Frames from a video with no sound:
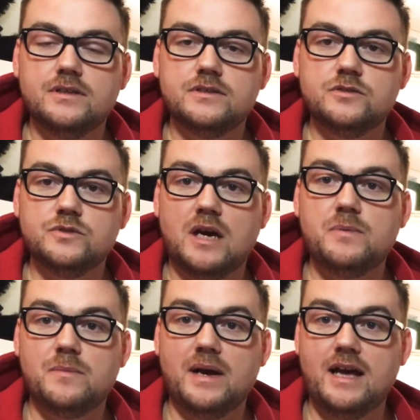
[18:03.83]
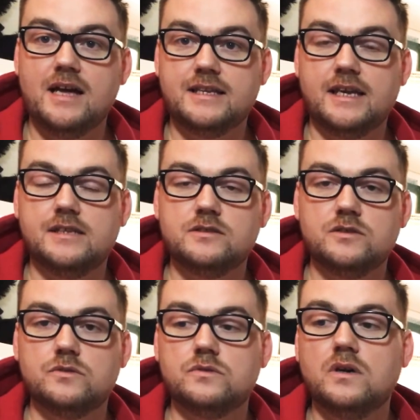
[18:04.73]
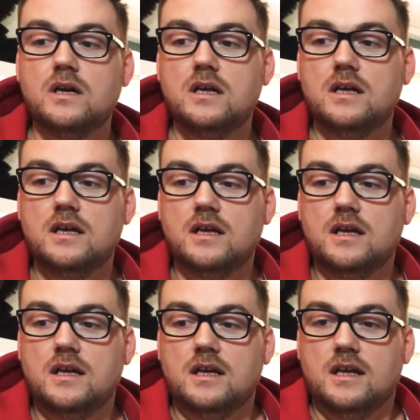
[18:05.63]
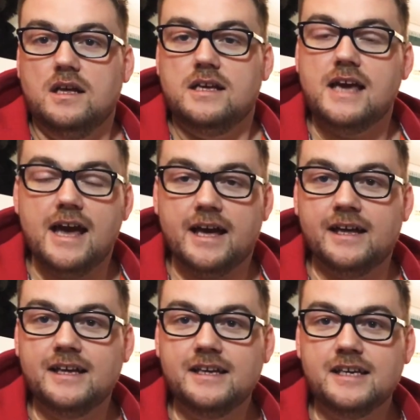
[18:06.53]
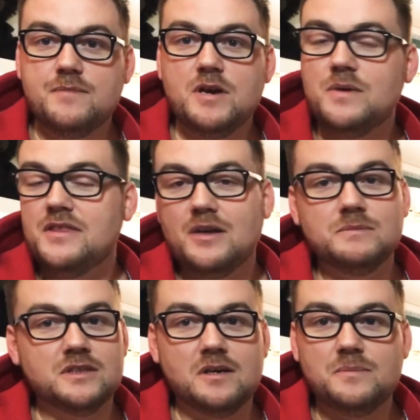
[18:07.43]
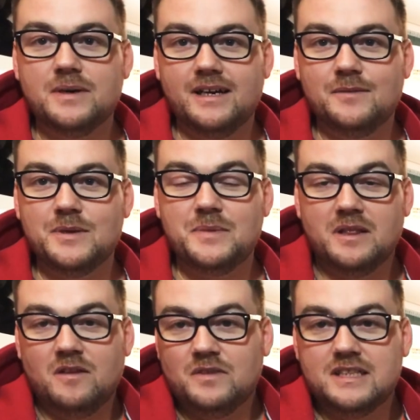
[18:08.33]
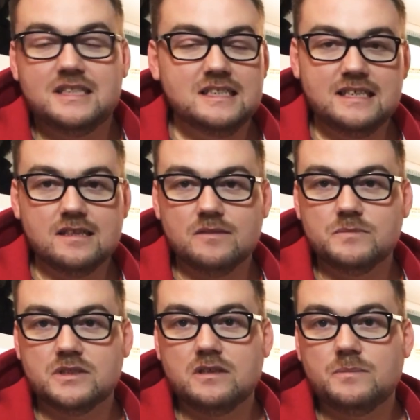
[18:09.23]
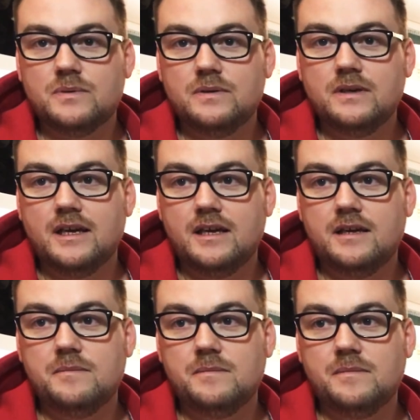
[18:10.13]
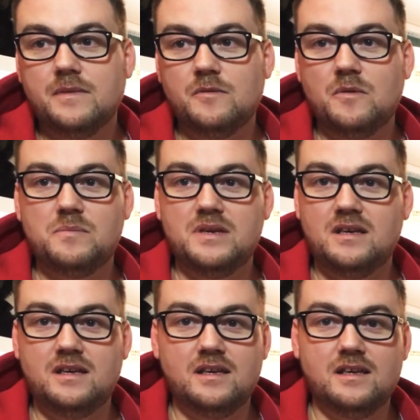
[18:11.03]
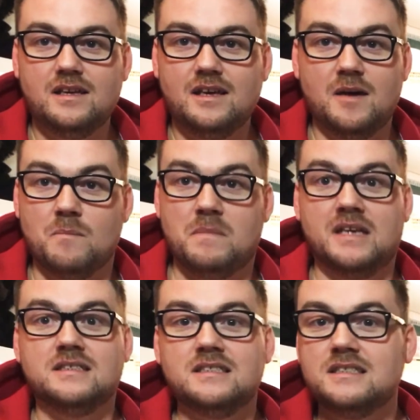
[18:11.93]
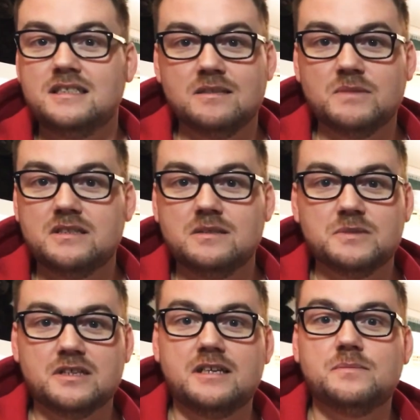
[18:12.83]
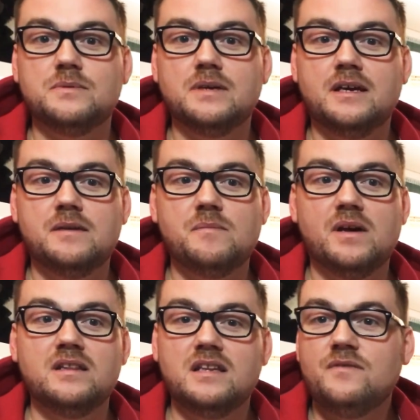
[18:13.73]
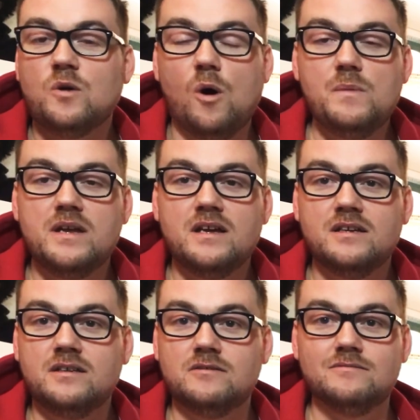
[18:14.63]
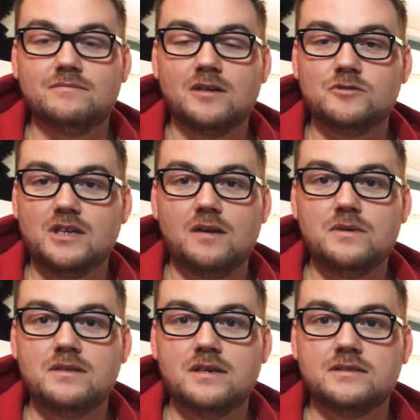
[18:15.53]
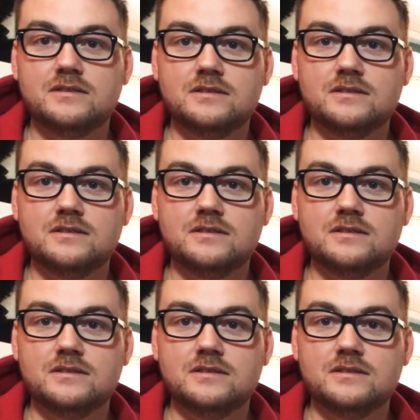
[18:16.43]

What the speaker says: So Dapper by Andy. So yeah, give me a wee thumbs up. It would be lovely to see a thumbs up. It would be amazing to see somebody subscribe, and leave a comment, and I'll chat with you.